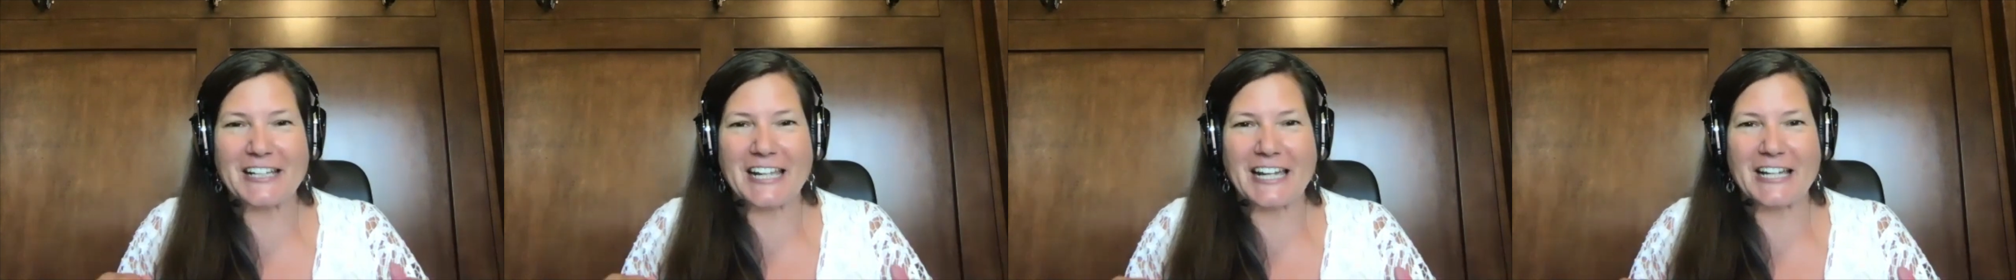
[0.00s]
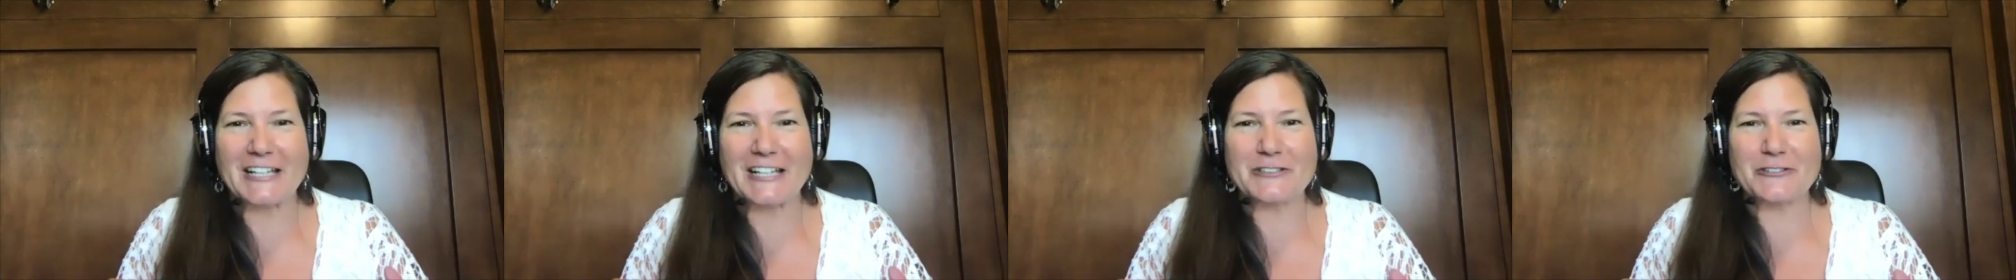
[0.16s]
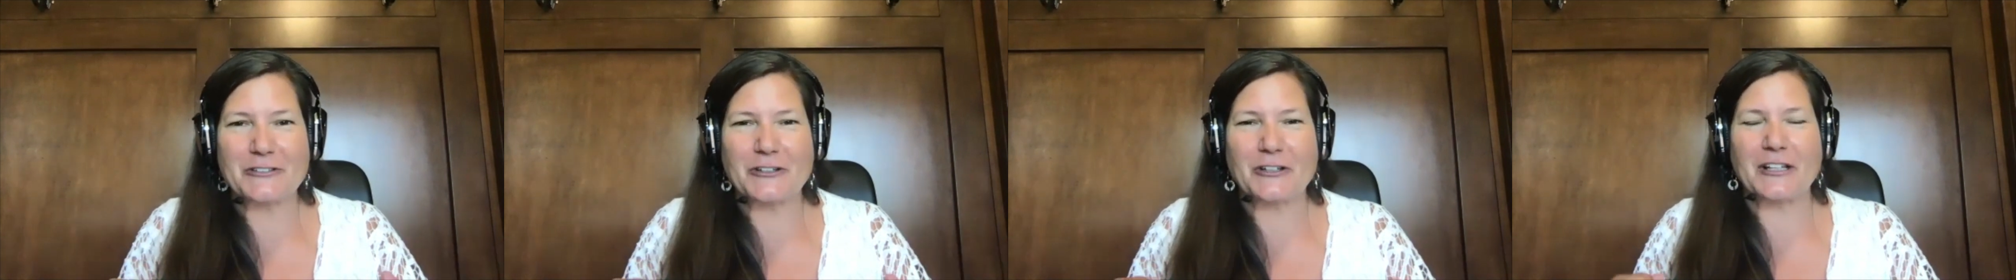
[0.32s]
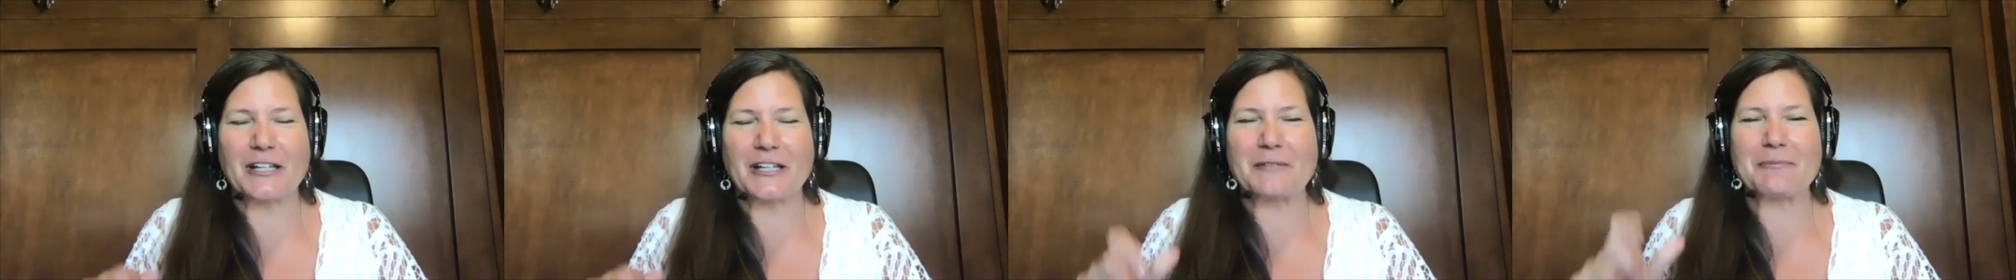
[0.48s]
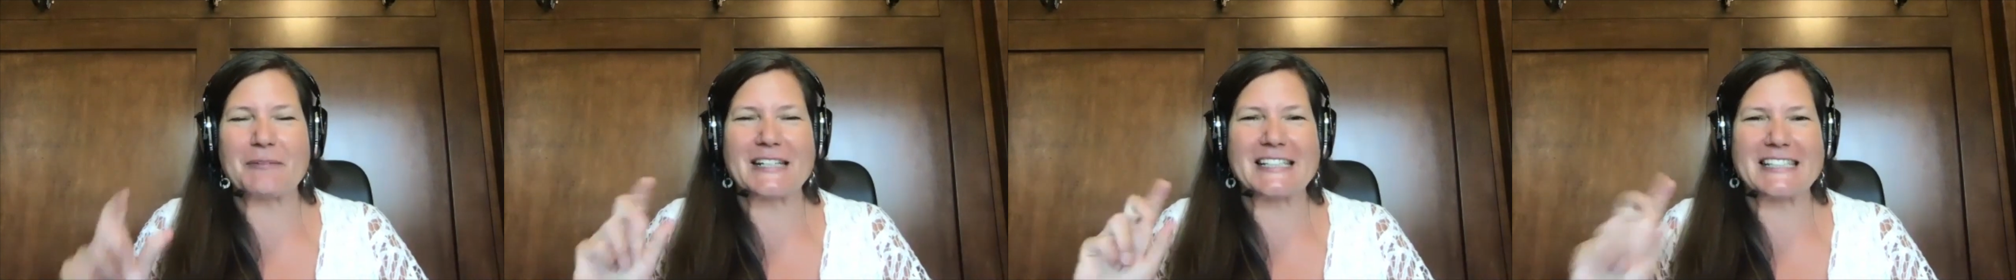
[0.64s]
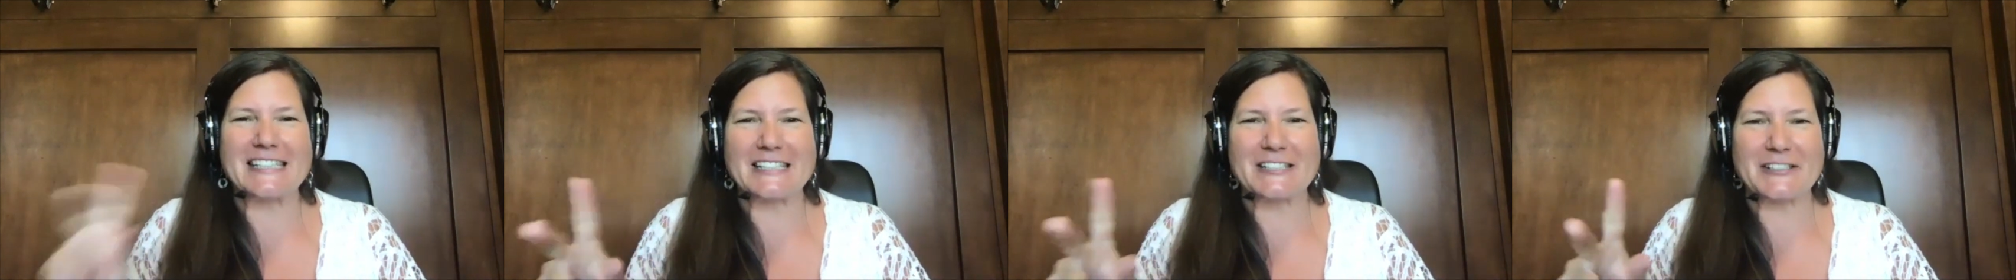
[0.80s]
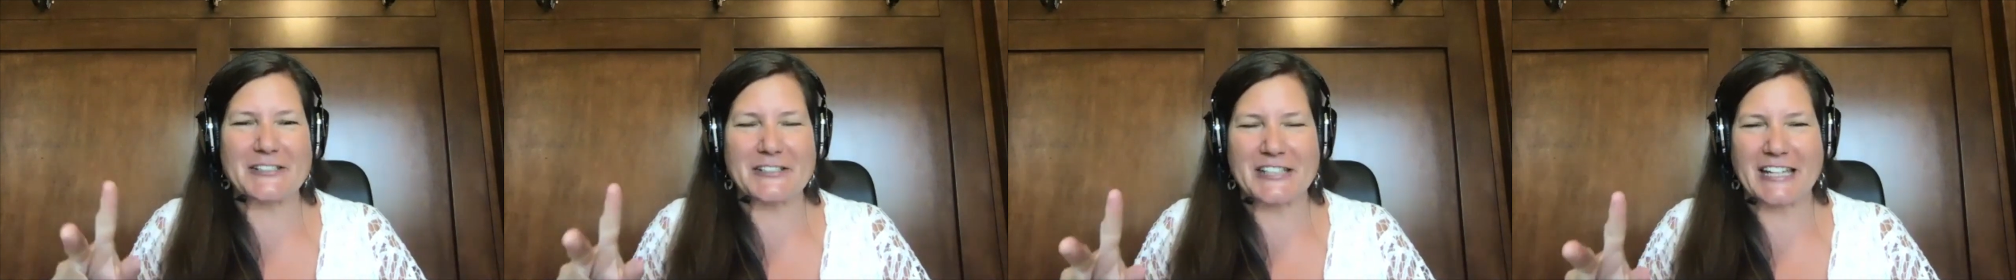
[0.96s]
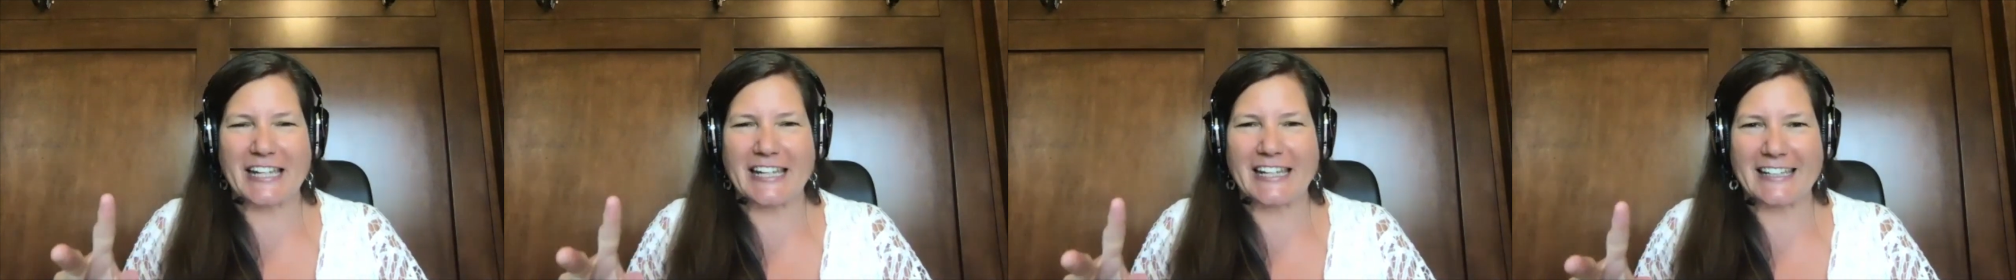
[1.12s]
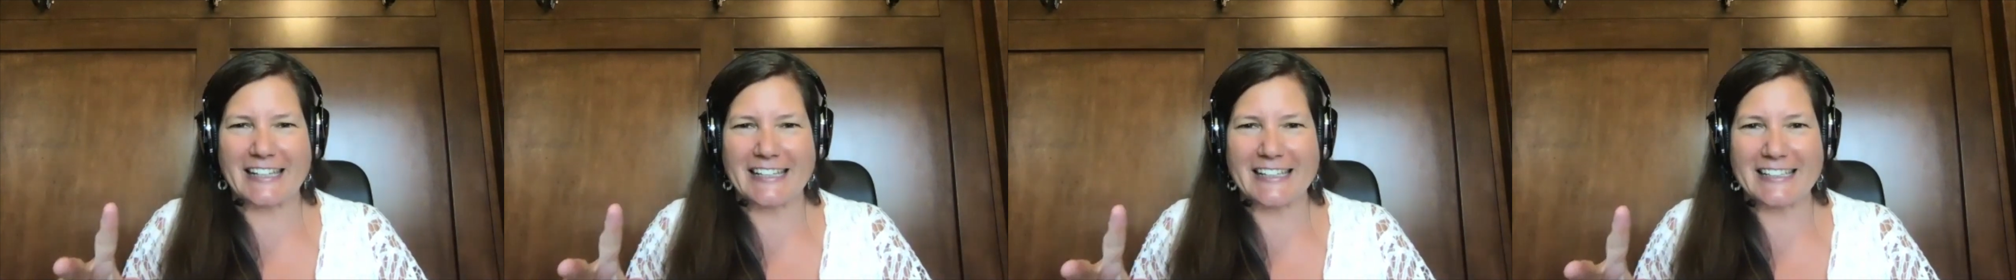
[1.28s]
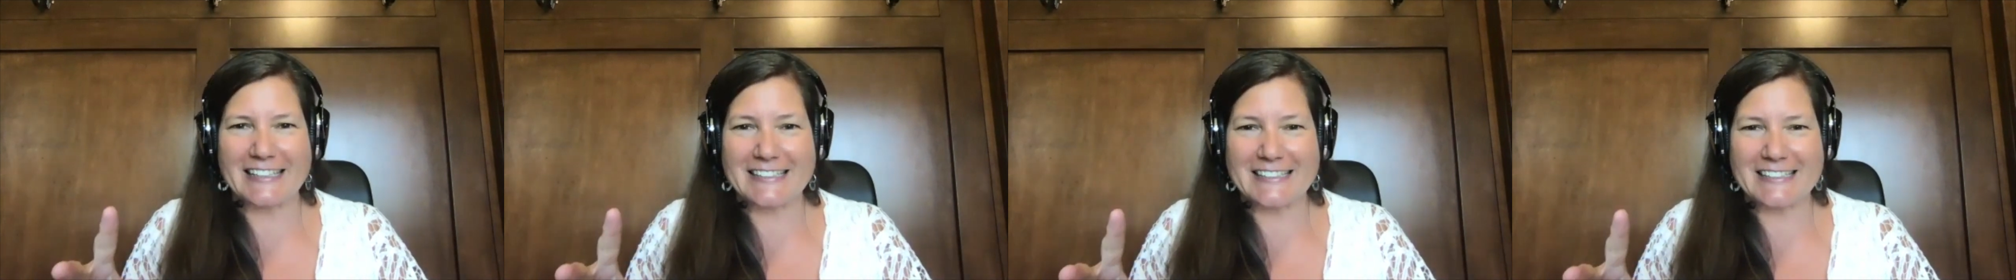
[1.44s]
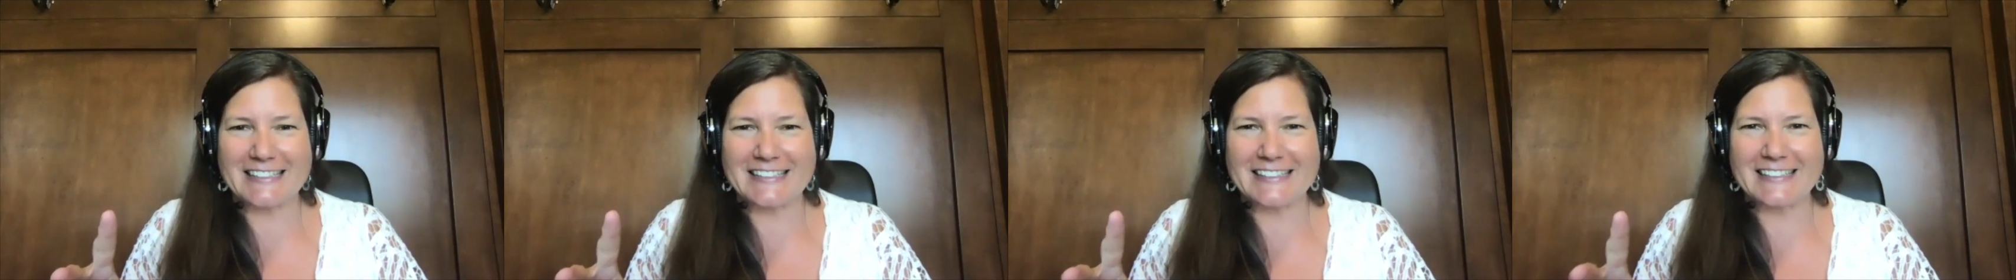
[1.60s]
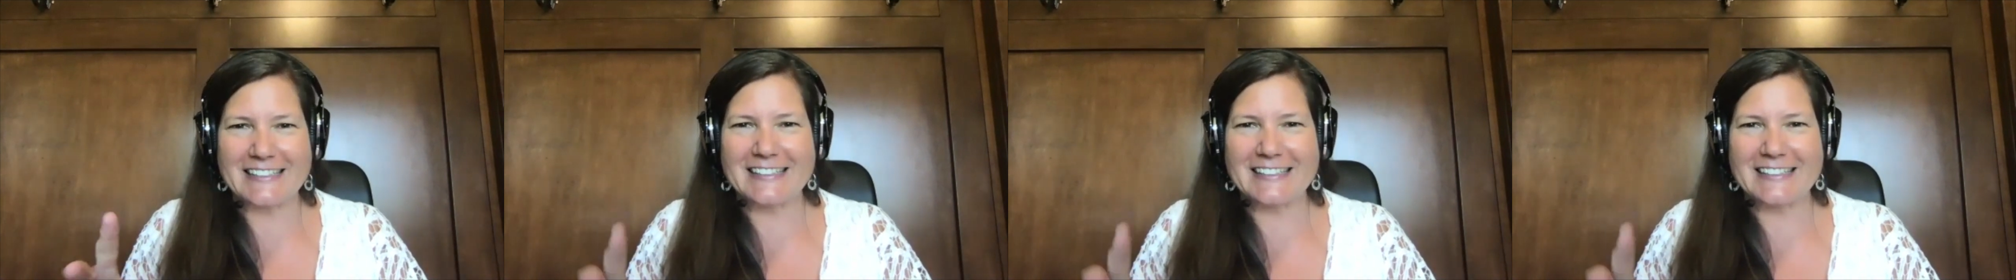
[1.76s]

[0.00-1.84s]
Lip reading: casserole, and my sisters hate it,